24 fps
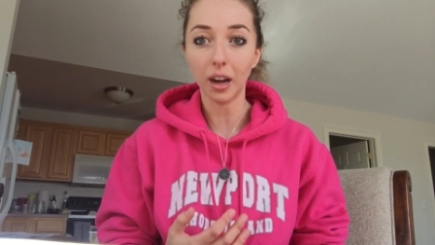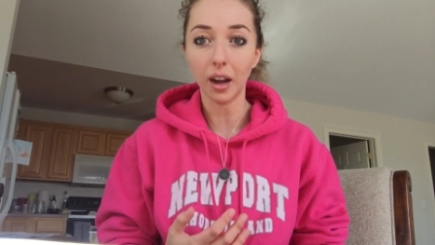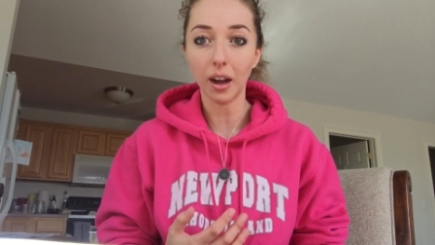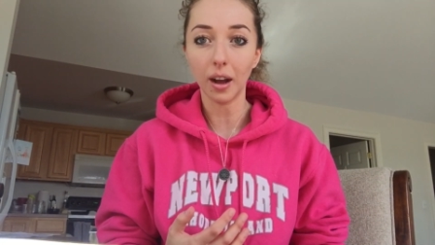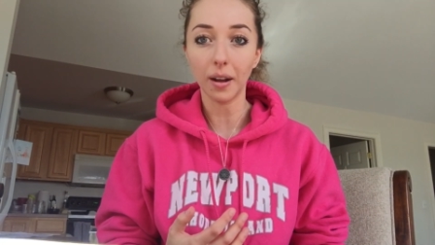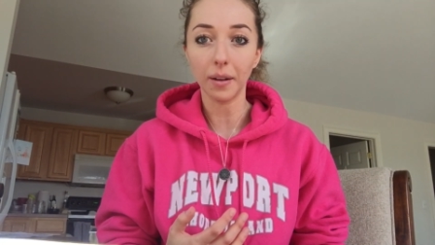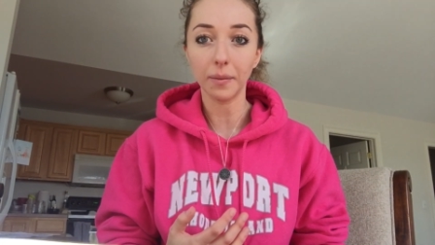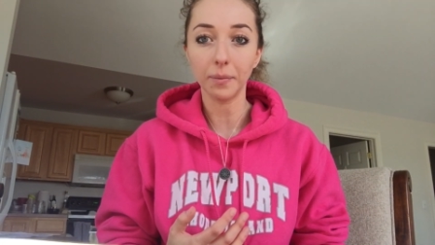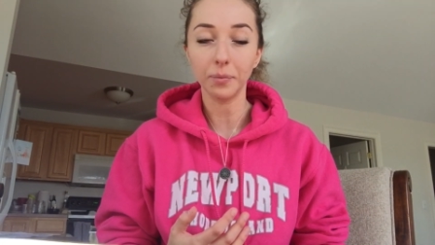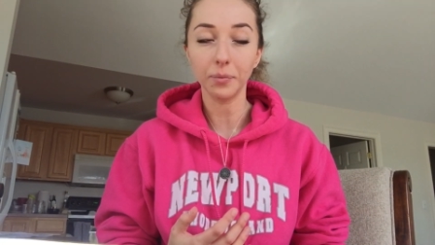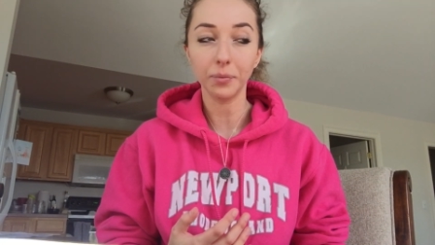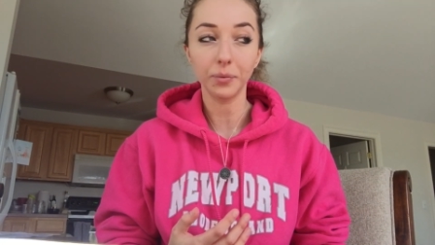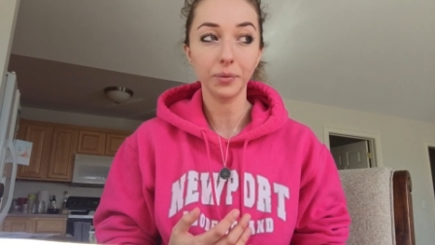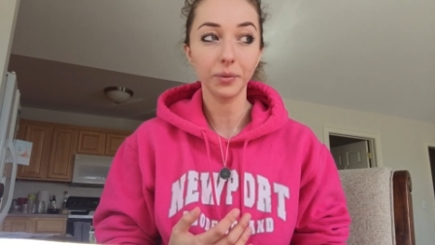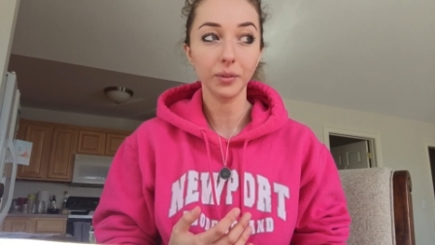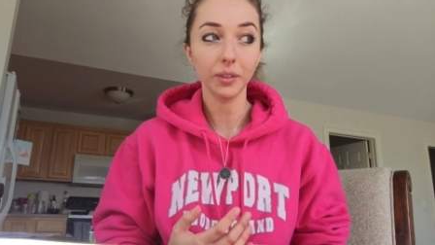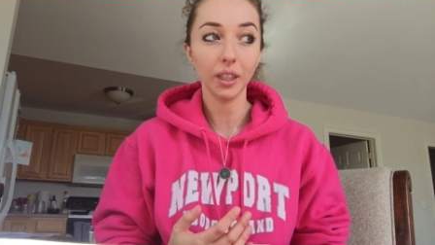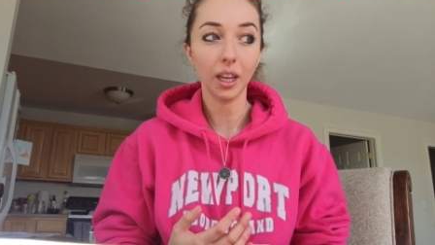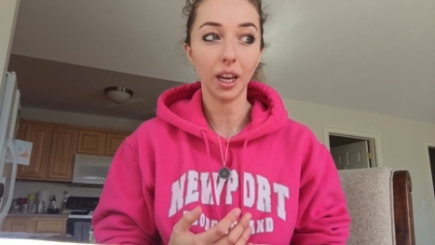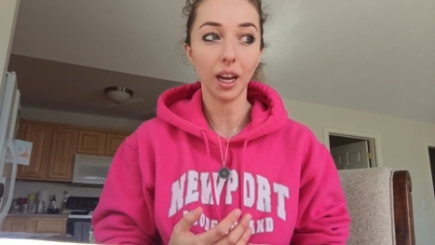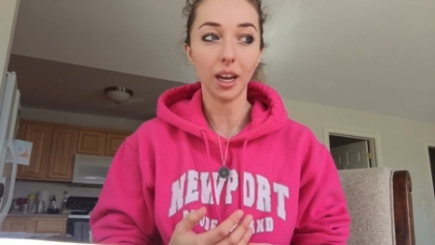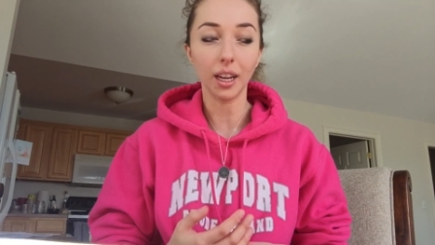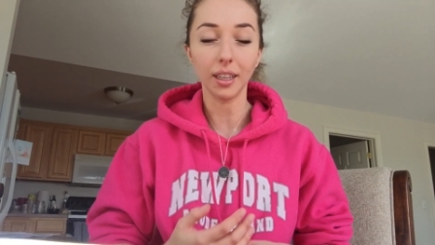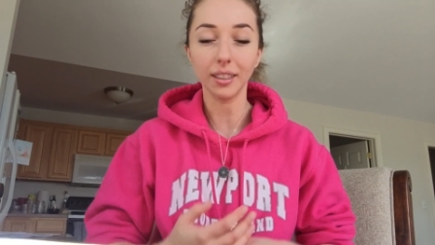um,
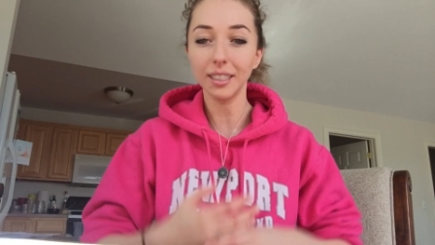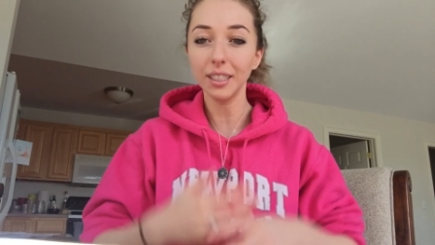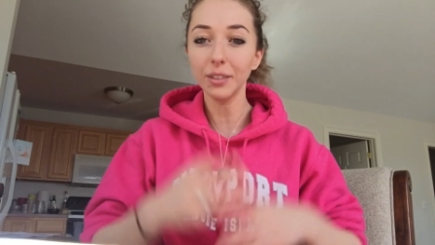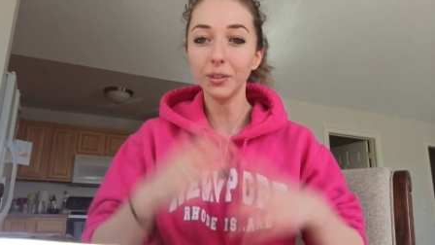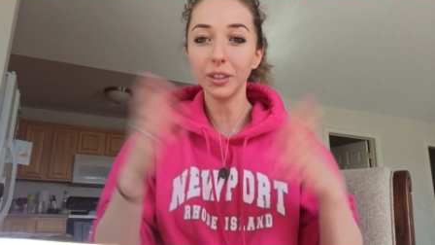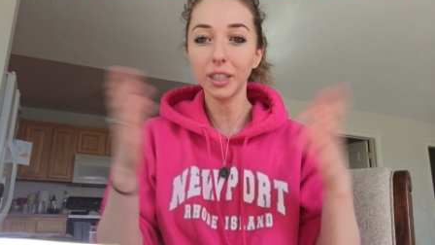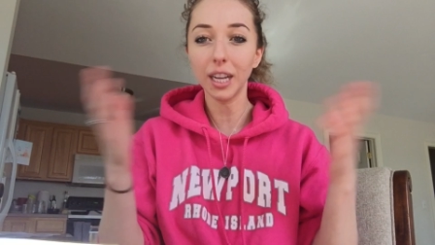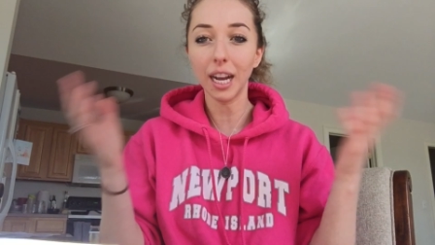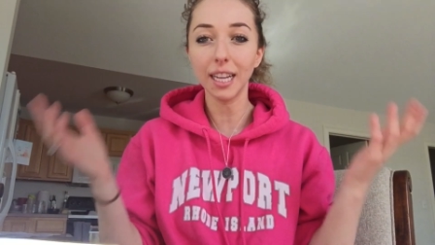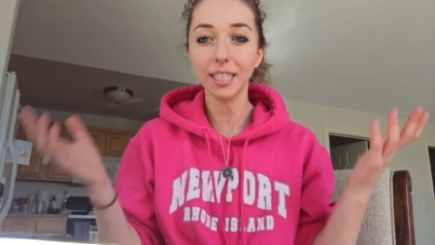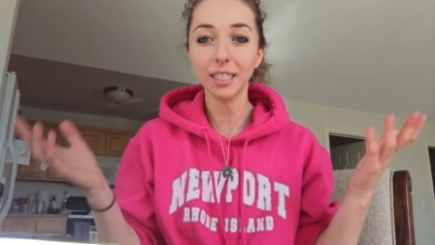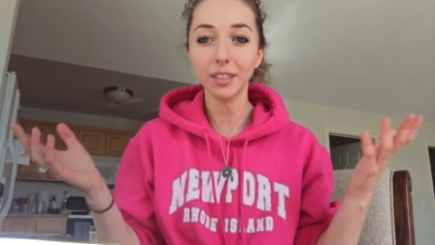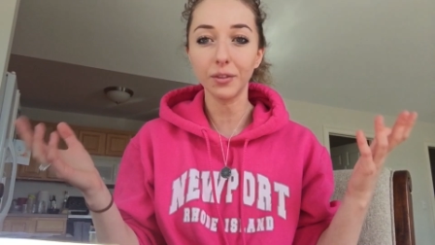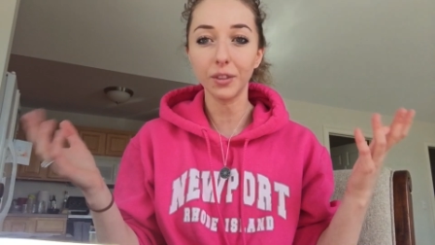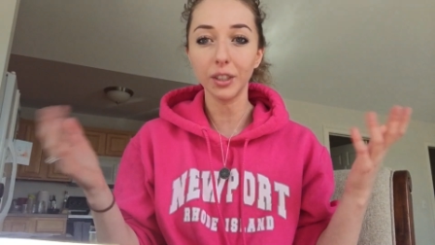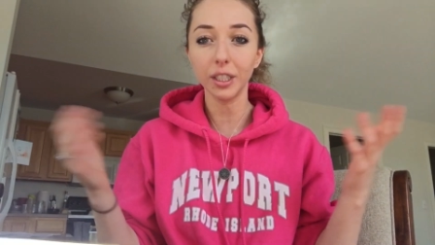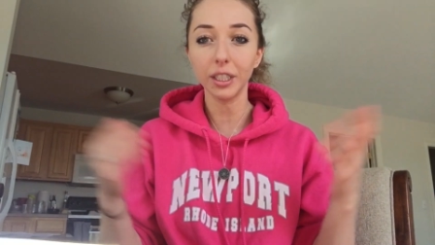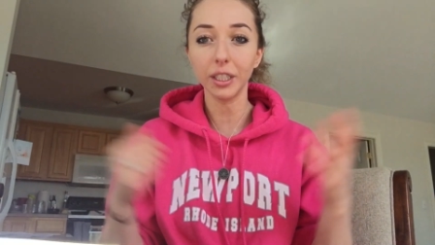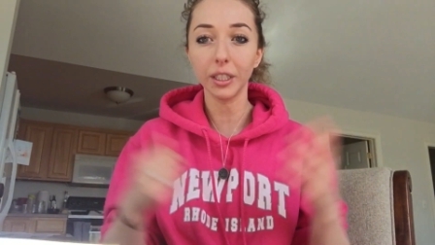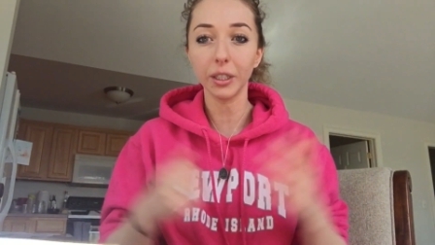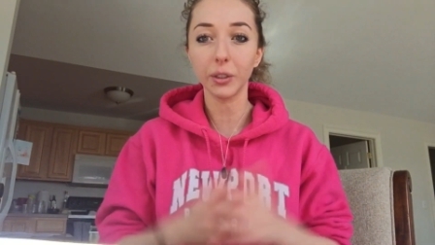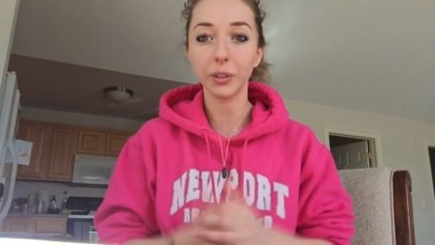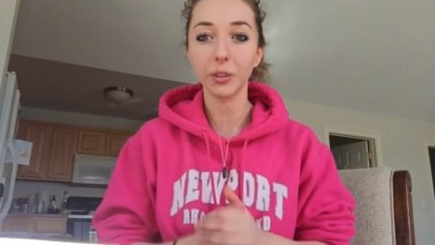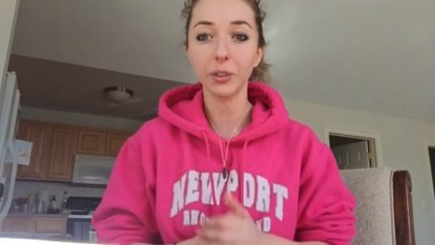uh, different kinds of
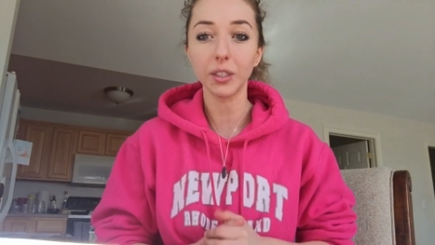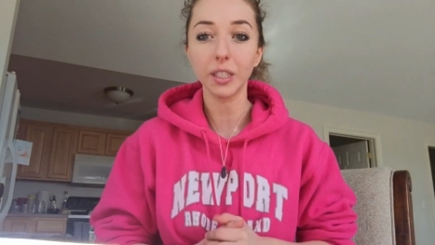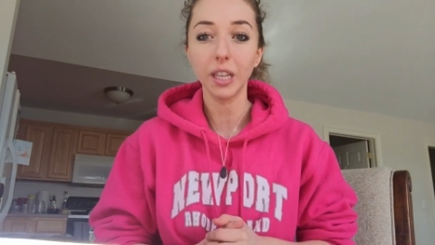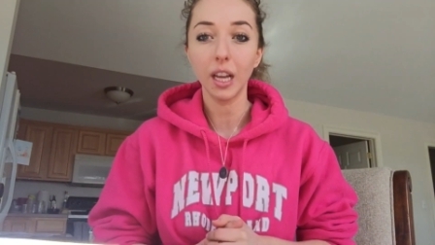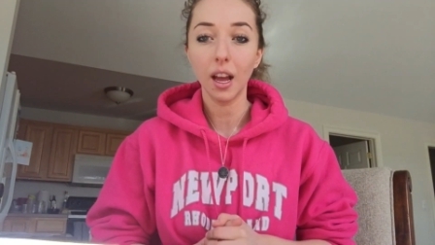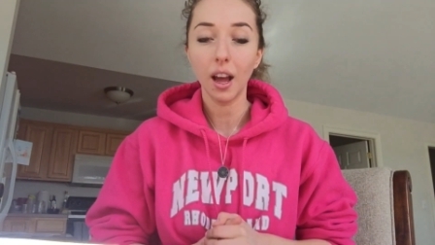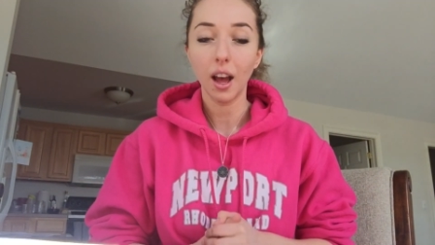videos.